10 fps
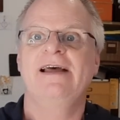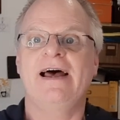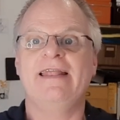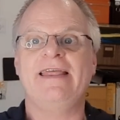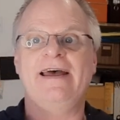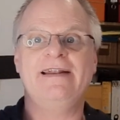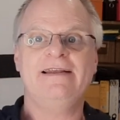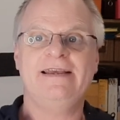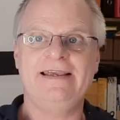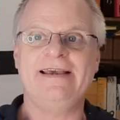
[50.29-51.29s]
and
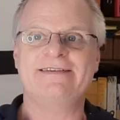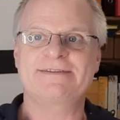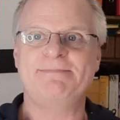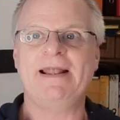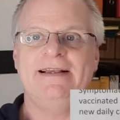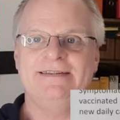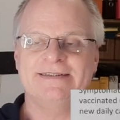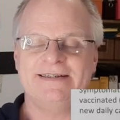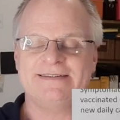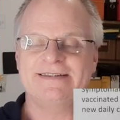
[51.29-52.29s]
then he explains
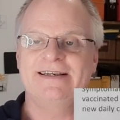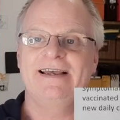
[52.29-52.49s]
it